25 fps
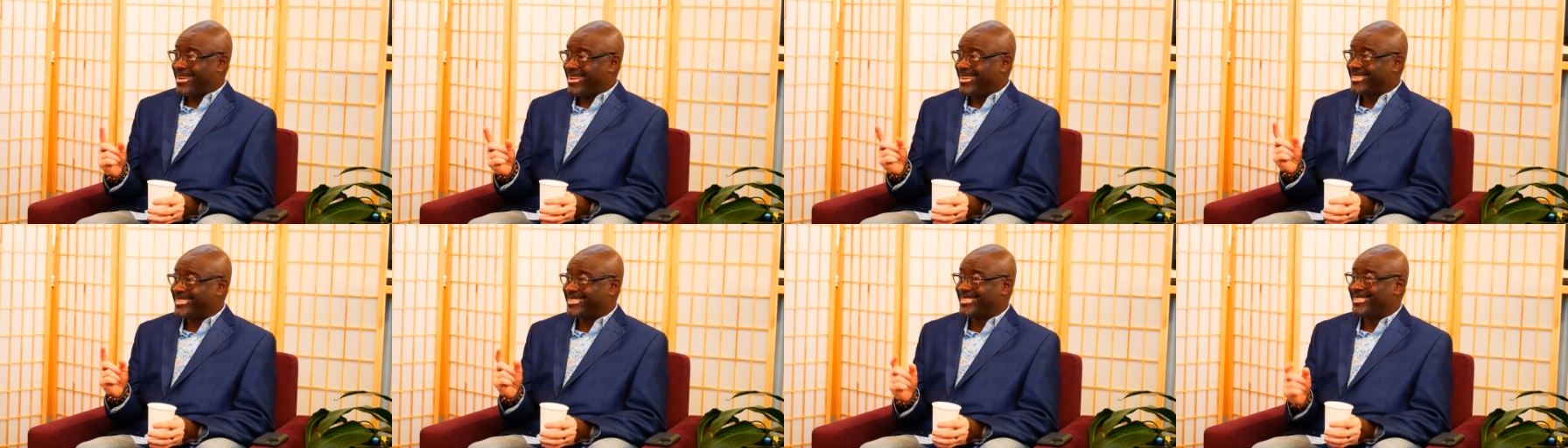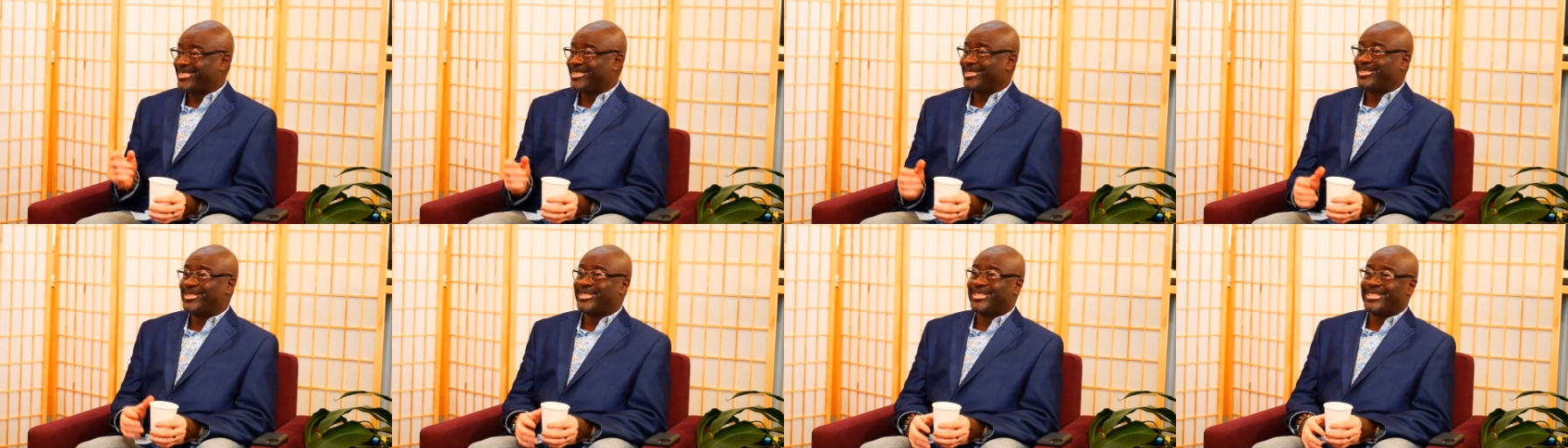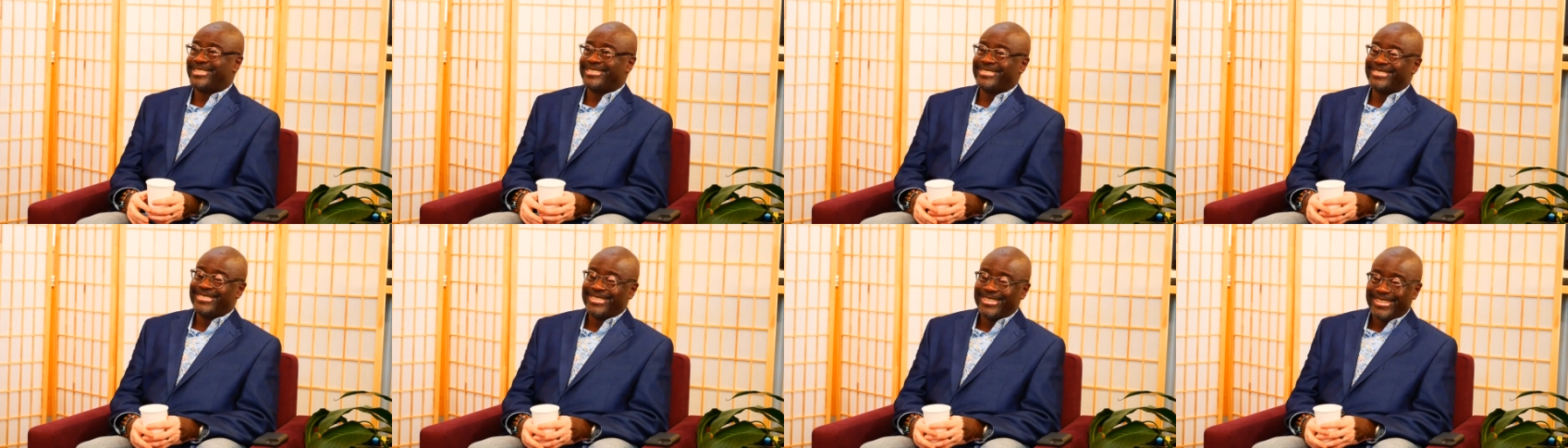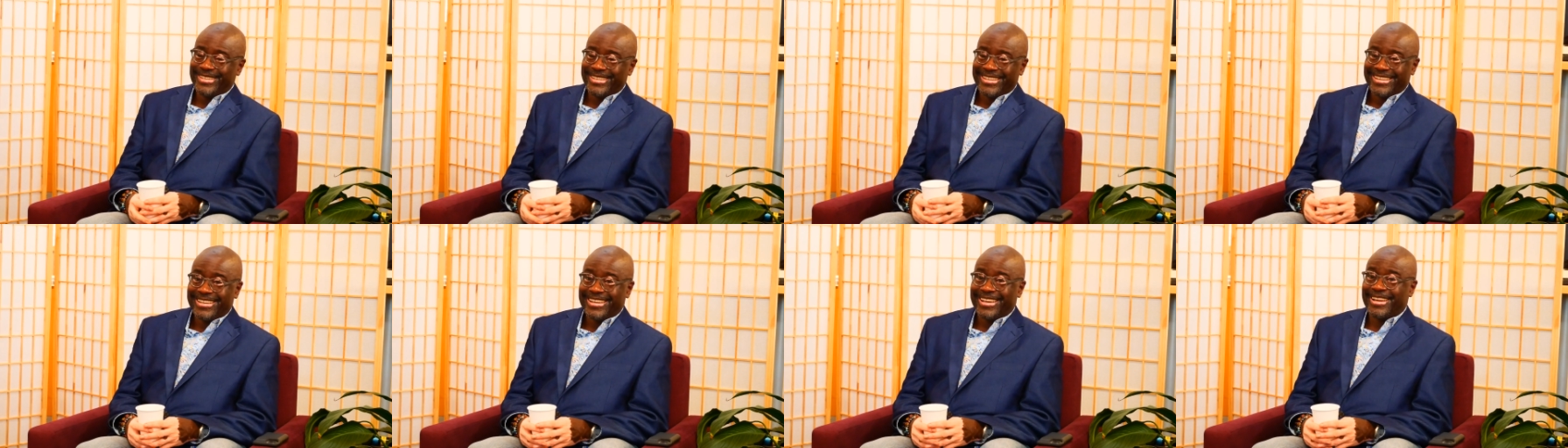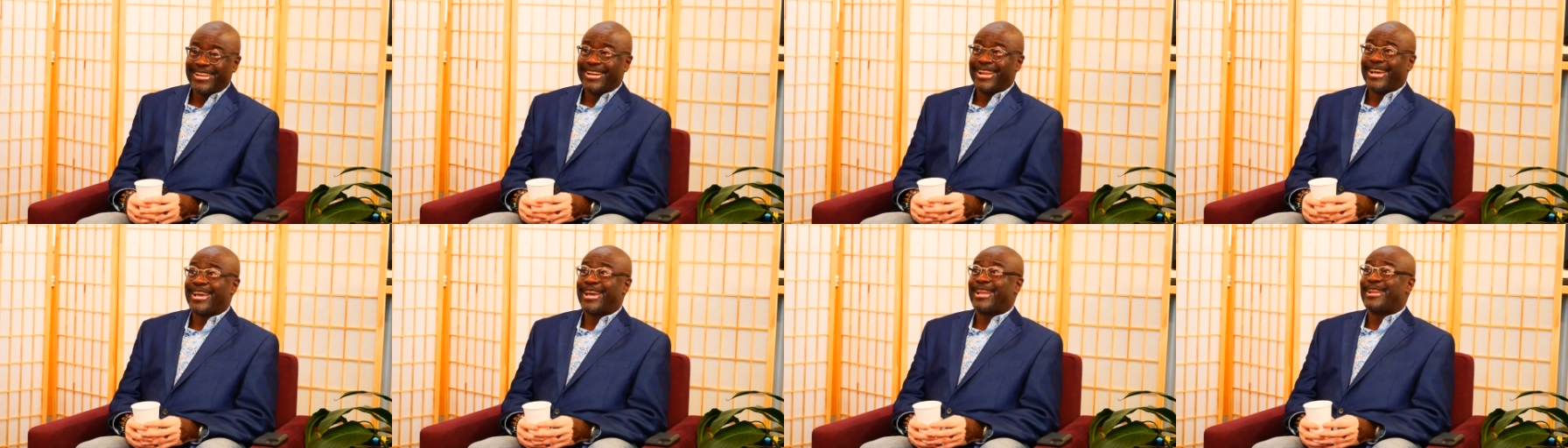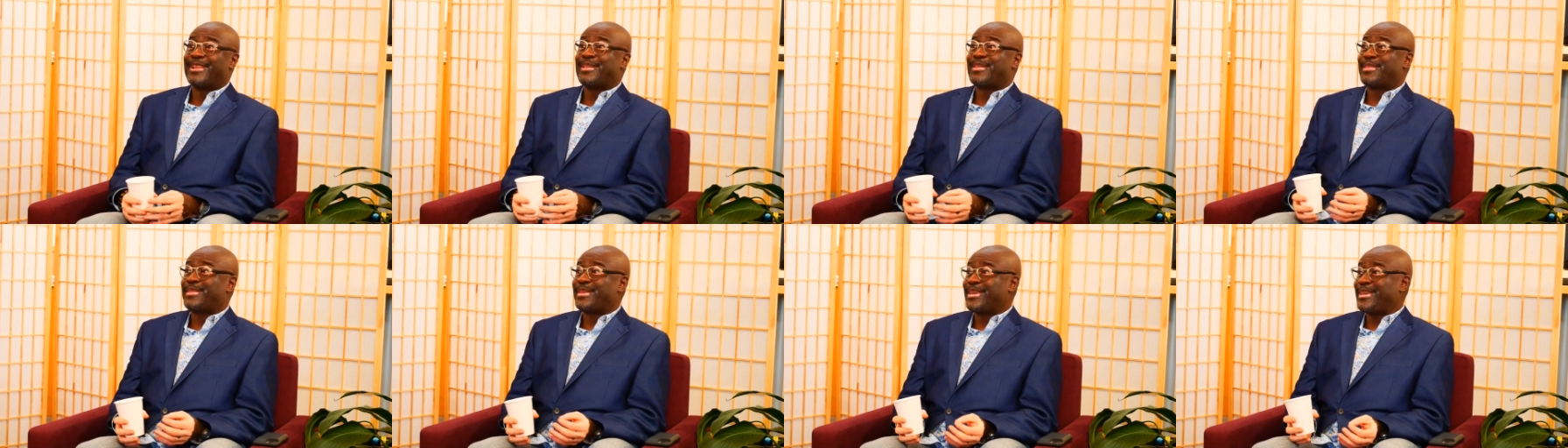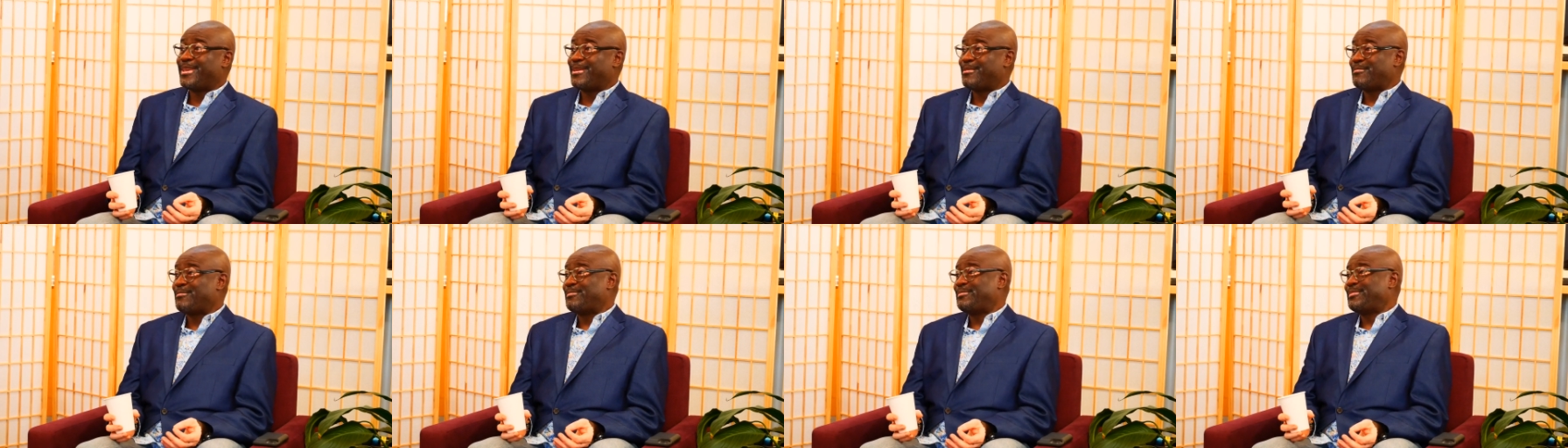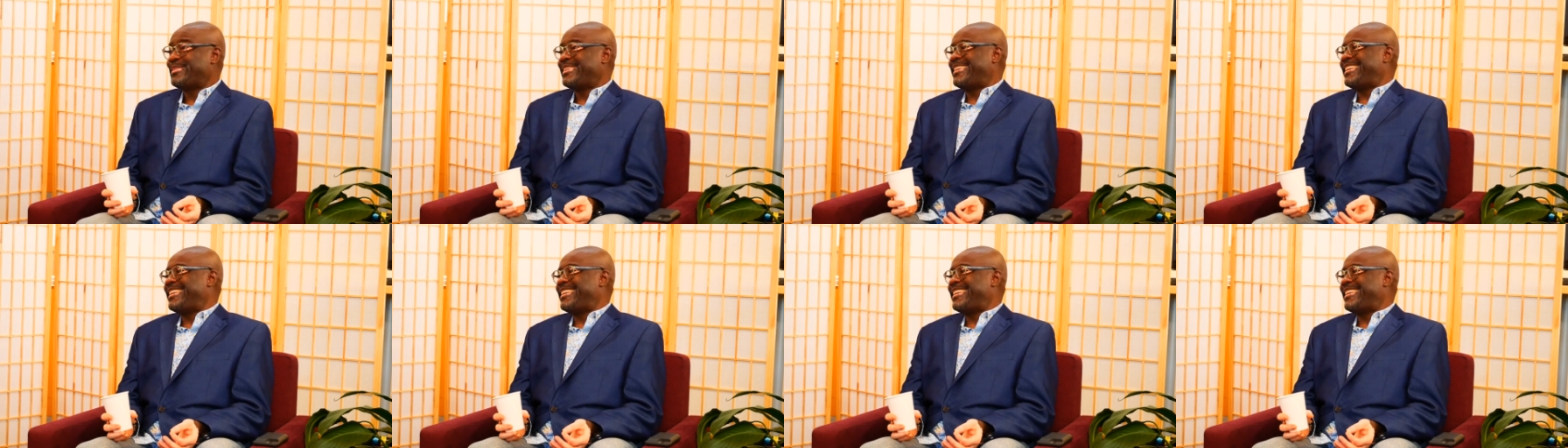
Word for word: Constitution and I got a theme